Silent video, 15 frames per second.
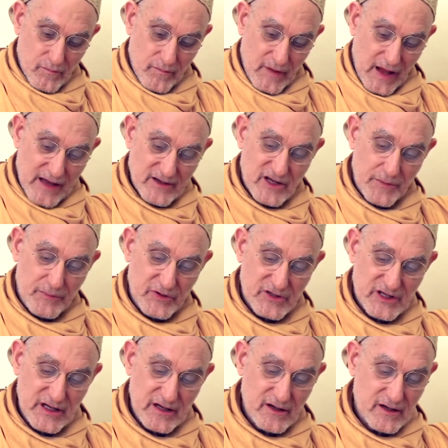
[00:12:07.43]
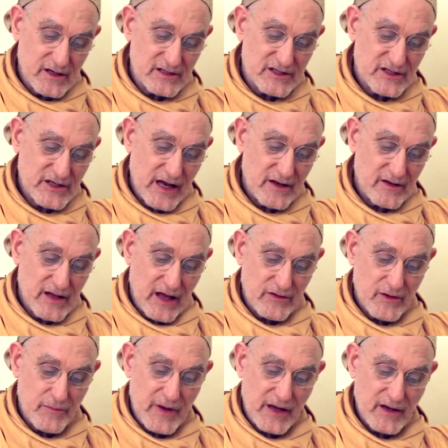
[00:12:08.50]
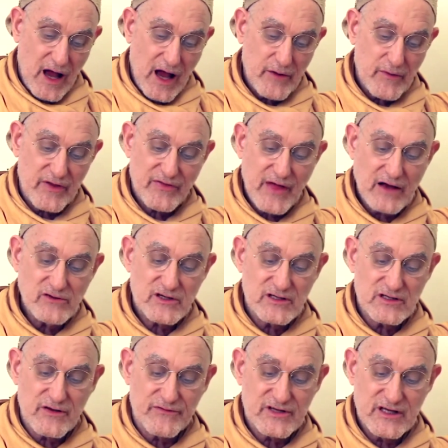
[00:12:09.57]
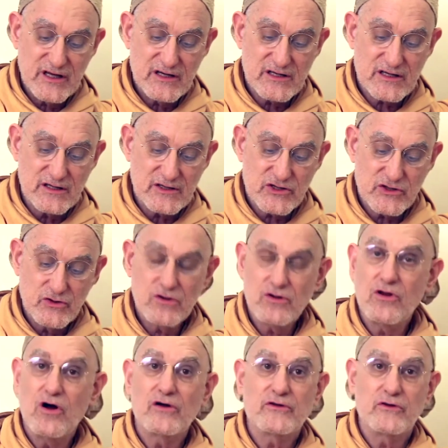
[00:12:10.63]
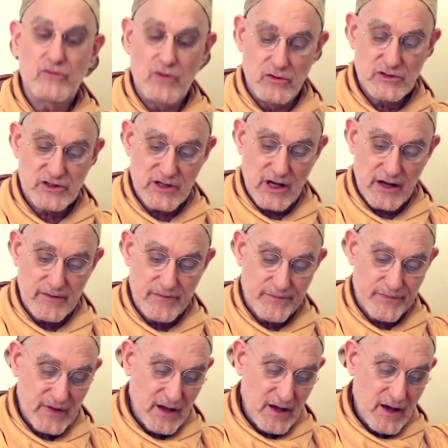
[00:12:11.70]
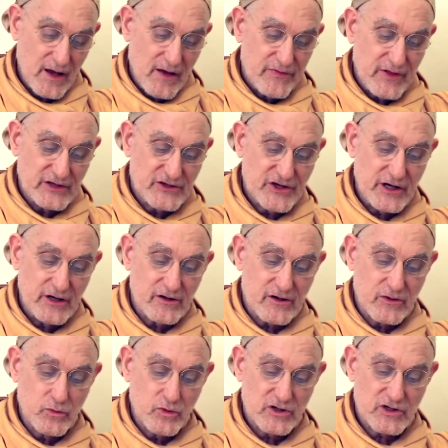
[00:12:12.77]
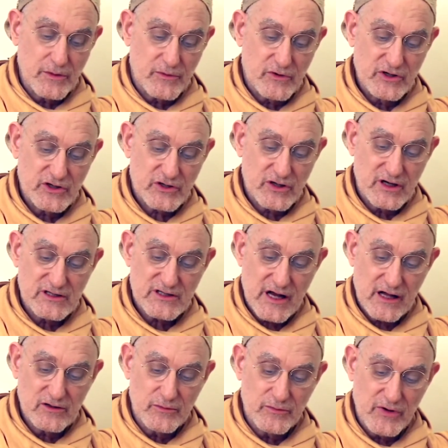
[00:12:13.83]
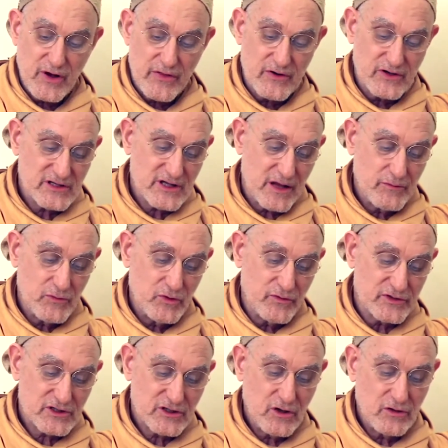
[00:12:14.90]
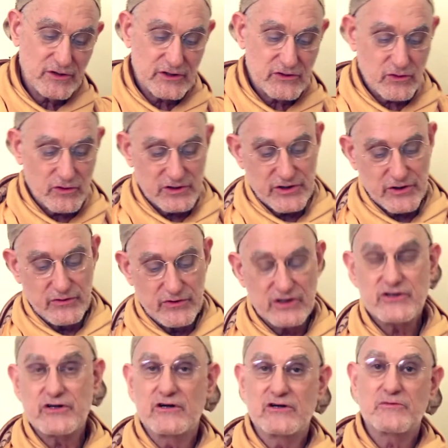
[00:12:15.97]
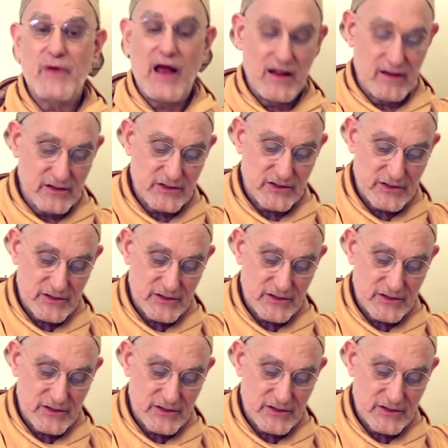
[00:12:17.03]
As they proceeded in state down the main highway, thousands of citizens stood along the roadside. They cheered and worshipped Krishna and his elder brother as they moved slowly towards Yudhishthira's palace.